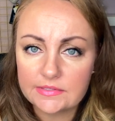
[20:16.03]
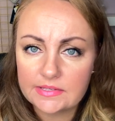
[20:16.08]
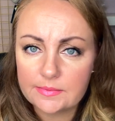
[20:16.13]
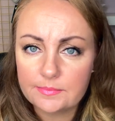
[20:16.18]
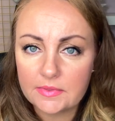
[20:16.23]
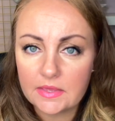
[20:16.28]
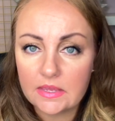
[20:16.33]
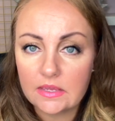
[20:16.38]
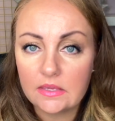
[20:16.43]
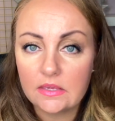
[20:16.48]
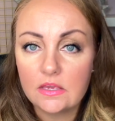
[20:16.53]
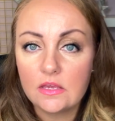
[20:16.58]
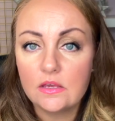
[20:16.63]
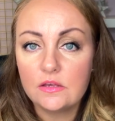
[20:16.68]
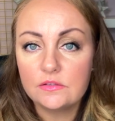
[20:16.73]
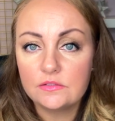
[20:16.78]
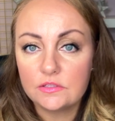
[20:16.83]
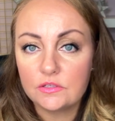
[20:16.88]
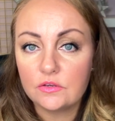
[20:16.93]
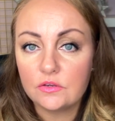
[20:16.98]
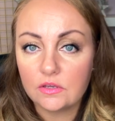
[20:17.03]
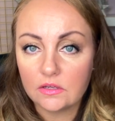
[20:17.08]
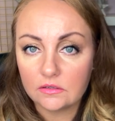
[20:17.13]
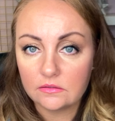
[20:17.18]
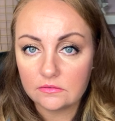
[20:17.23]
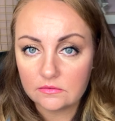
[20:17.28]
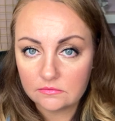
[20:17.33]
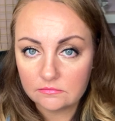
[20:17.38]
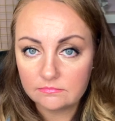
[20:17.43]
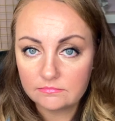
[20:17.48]
something, so you
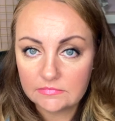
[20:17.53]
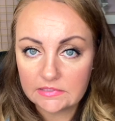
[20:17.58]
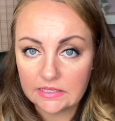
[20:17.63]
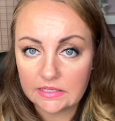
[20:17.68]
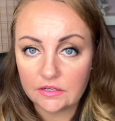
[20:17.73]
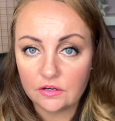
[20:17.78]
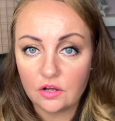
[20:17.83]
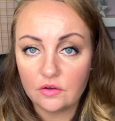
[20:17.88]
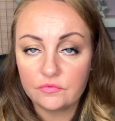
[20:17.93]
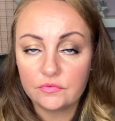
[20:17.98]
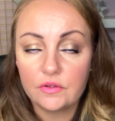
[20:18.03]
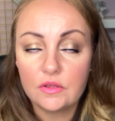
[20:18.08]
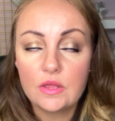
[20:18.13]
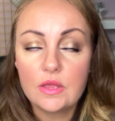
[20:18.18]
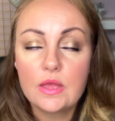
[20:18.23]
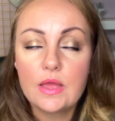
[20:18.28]
can take it off.